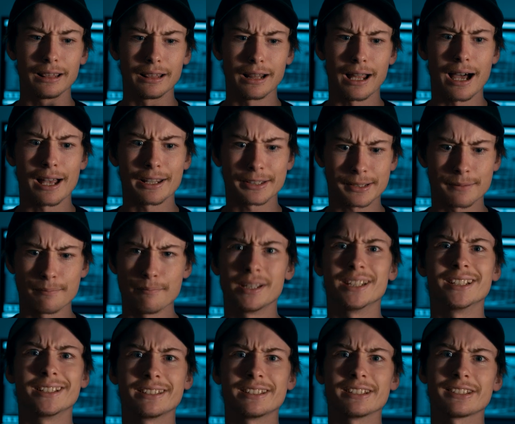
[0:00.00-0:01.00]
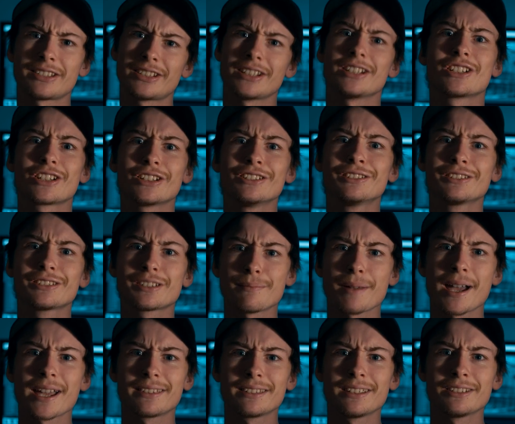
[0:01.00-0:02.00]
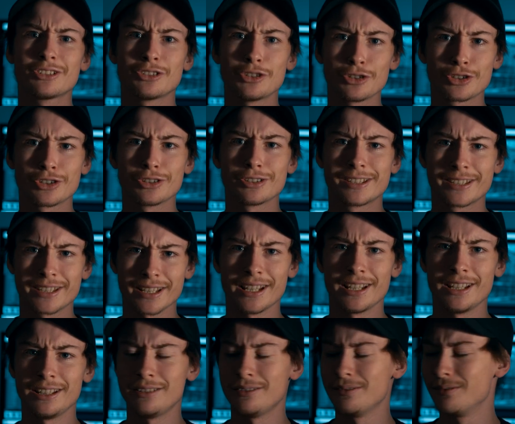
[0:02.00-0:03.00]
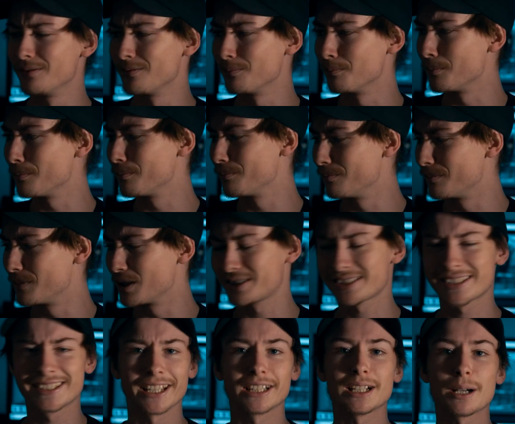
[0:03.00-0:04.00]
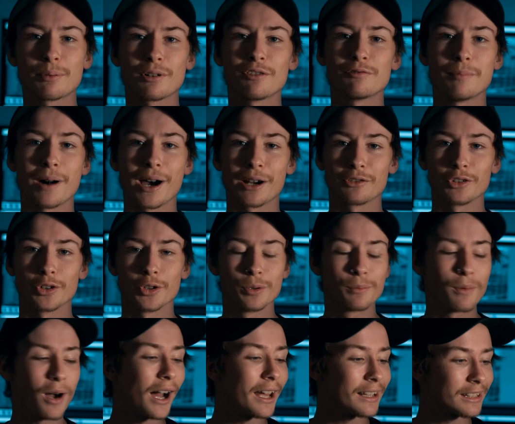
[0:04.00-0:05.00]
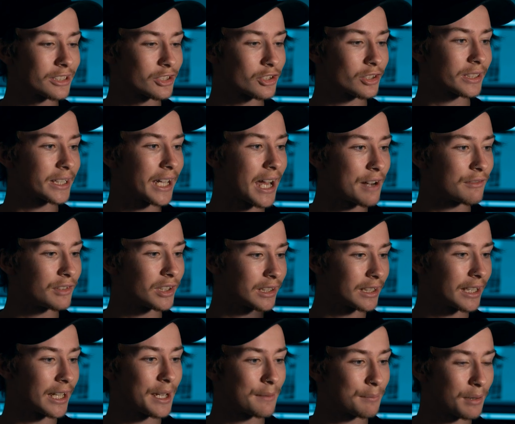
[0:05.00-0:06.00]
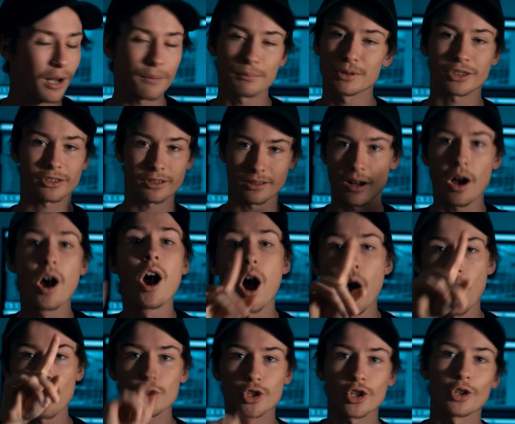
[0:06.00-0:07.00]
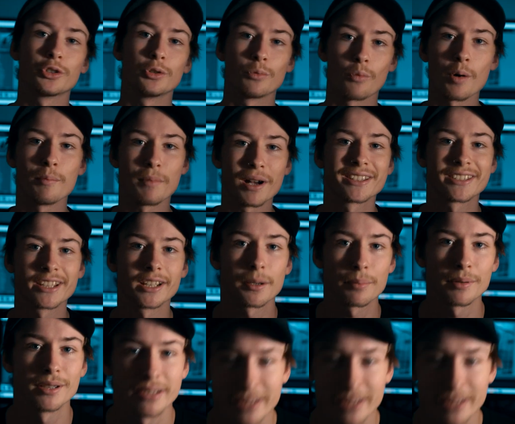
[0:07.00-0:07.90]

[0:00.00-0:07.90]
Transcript: last minute decision to make this. You should see the setup of my room. I literally have a lamp. I'll show you what my setup